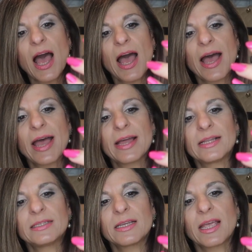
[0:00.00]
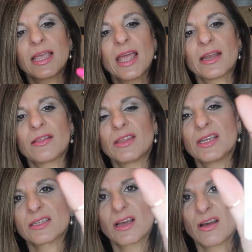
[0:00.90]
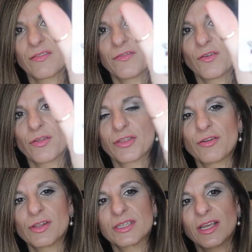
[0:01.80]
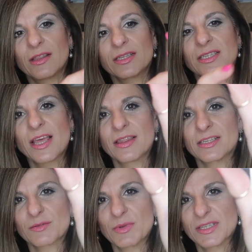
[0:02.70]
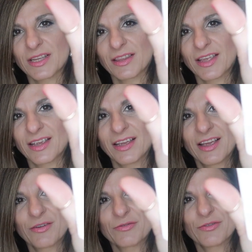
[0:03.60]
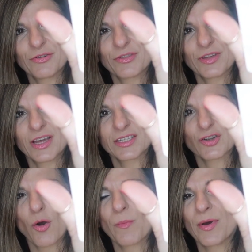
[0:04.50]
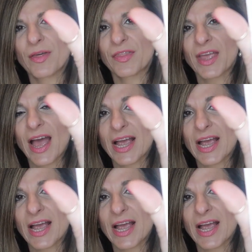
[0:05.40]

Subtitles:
And again, these are for through the day. The set that's missing there, Ruth has got, but they